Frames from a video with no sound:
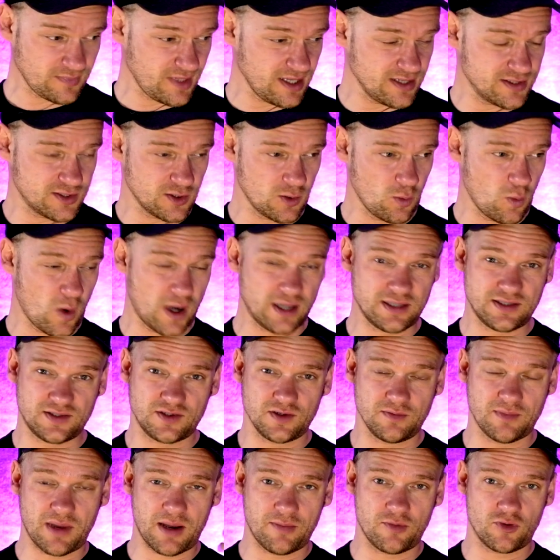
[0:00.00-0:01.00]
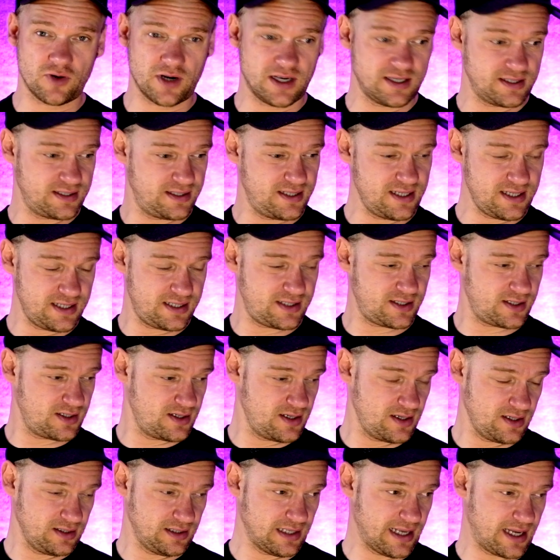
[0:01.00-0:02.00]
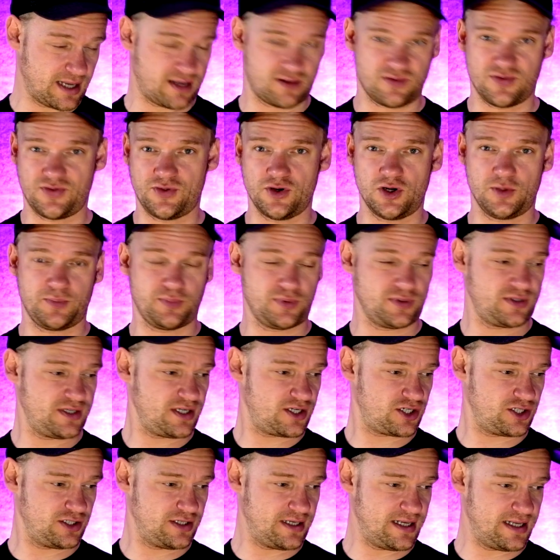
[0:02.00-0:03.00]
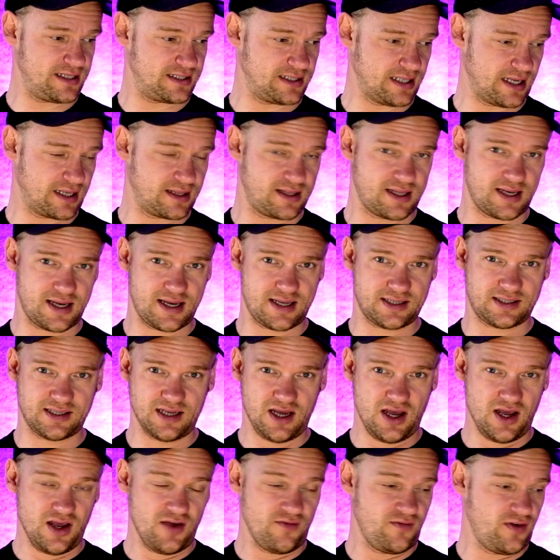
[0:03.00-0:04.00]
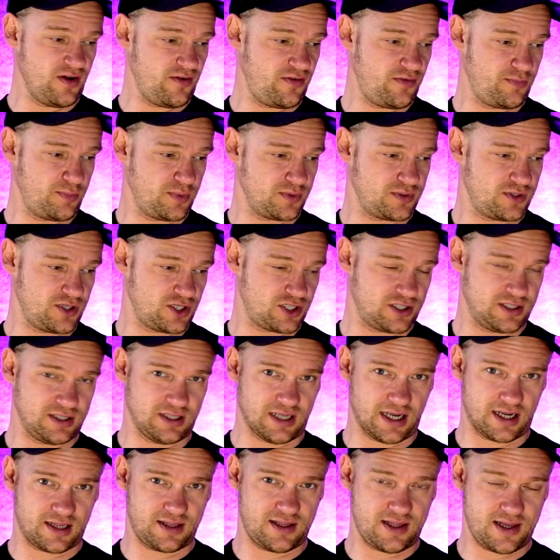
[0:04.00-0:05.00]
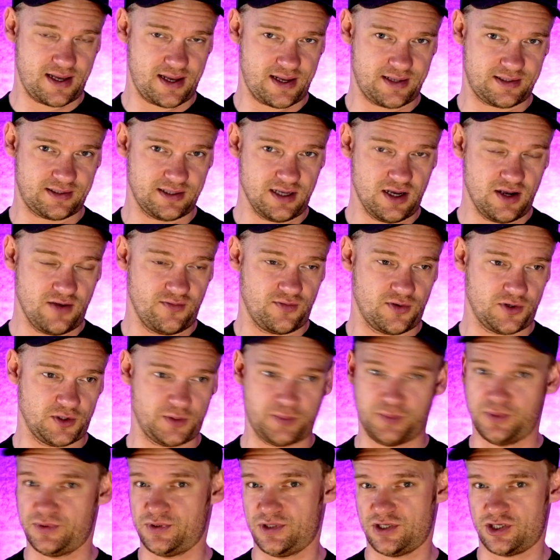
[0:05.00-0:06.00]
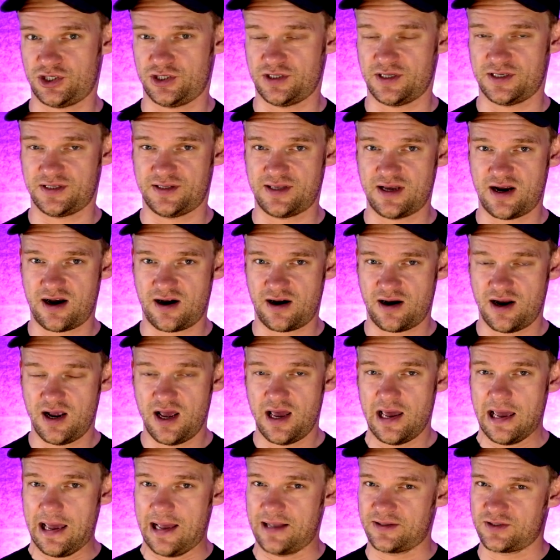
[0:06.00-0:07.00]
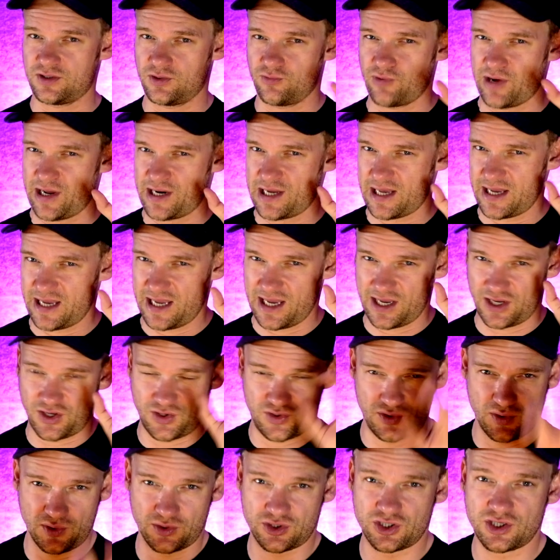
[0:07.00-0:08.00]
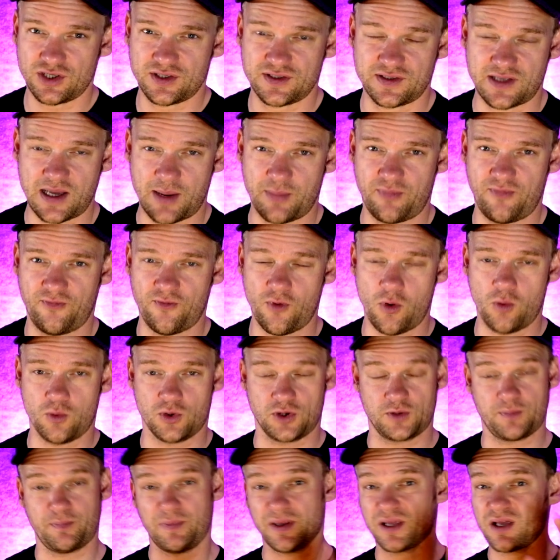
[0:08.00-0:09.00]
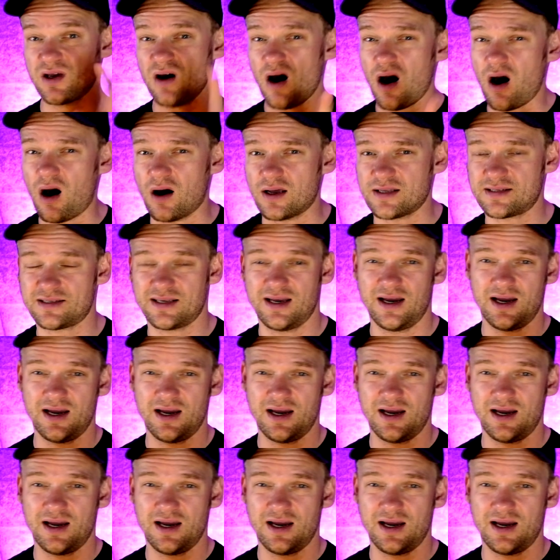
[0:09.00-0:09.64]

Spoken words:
So once you memorize this, like third position is like this, fifth position like this, first position is there, it's already a huge step forward, because